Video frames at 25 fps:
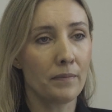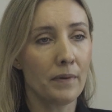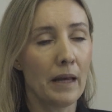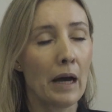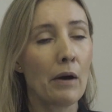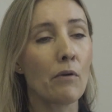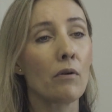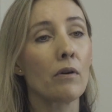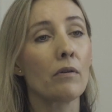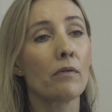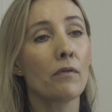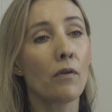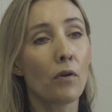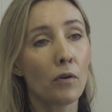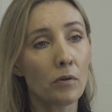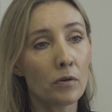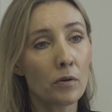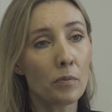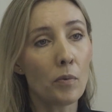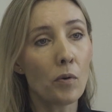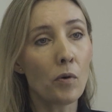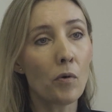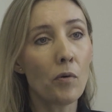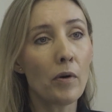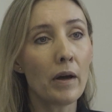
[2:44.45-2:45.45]
Our
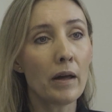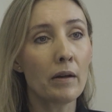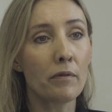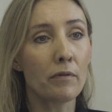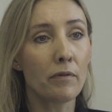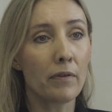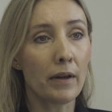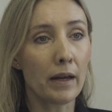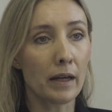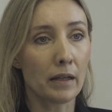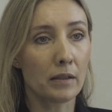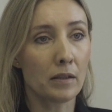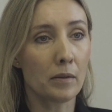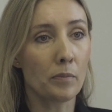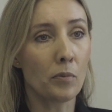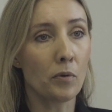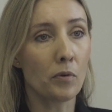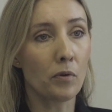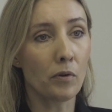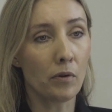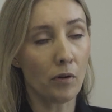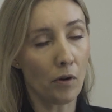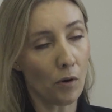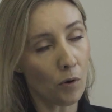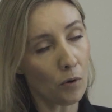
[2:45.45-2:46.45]
affordable and flexible
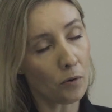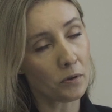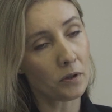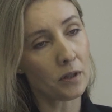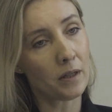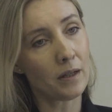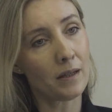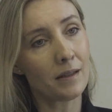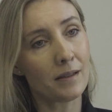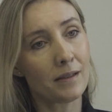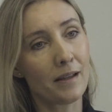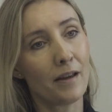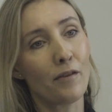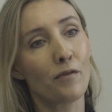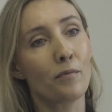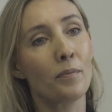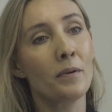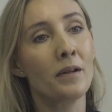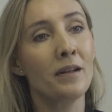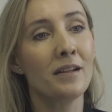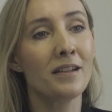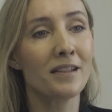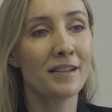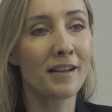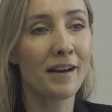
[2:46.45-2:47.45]
courses have
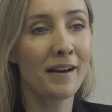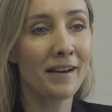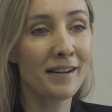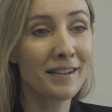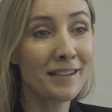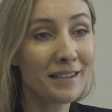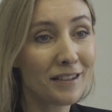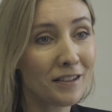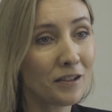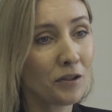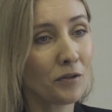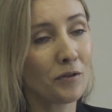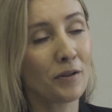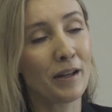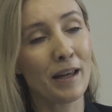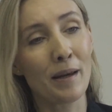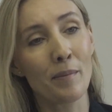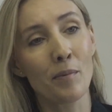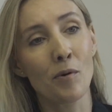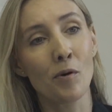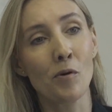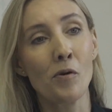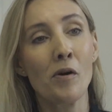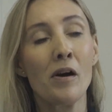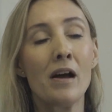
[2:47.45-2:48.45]
been designed to
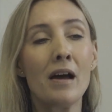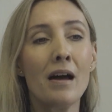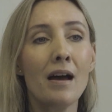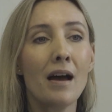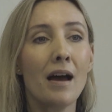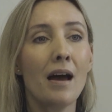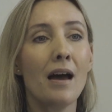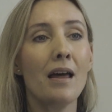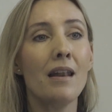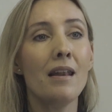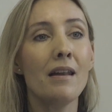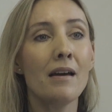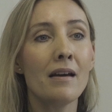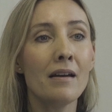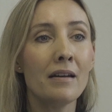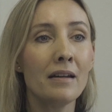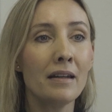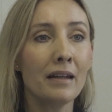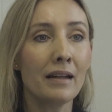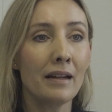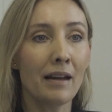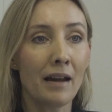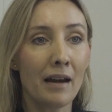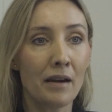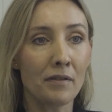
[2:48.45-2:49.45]
enable a
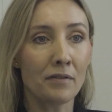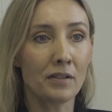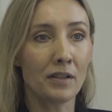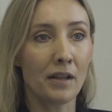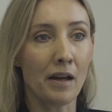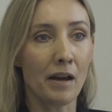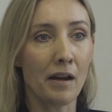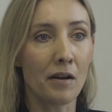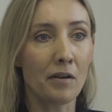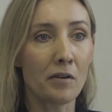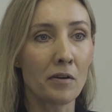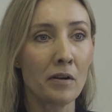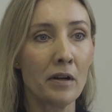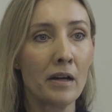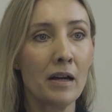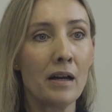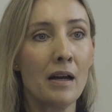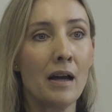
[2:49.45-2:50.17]
learning lifestyle,